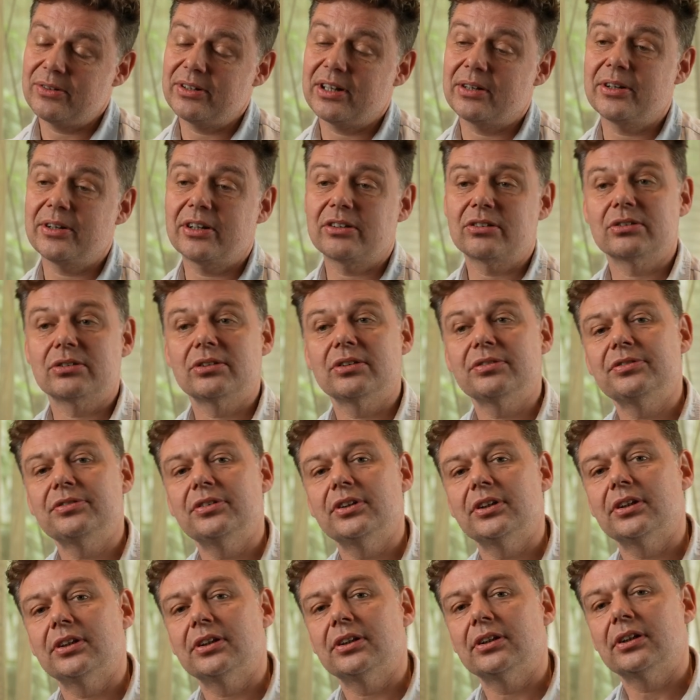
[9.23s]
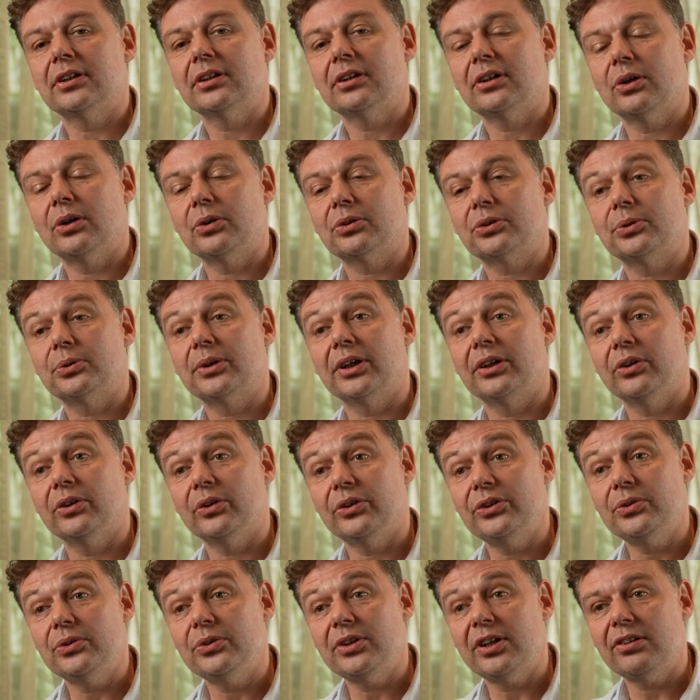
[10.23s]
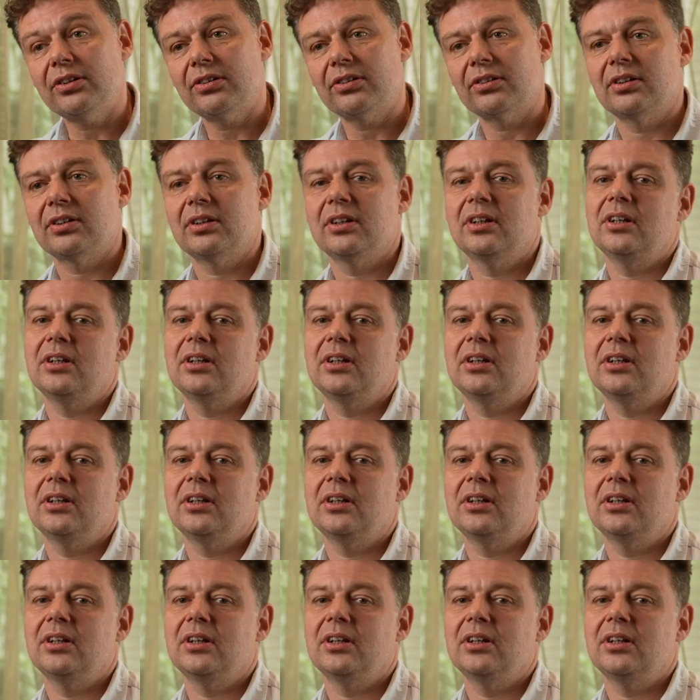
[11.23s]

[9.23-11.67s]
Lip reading: director of the OUCRU Ha Noi unit.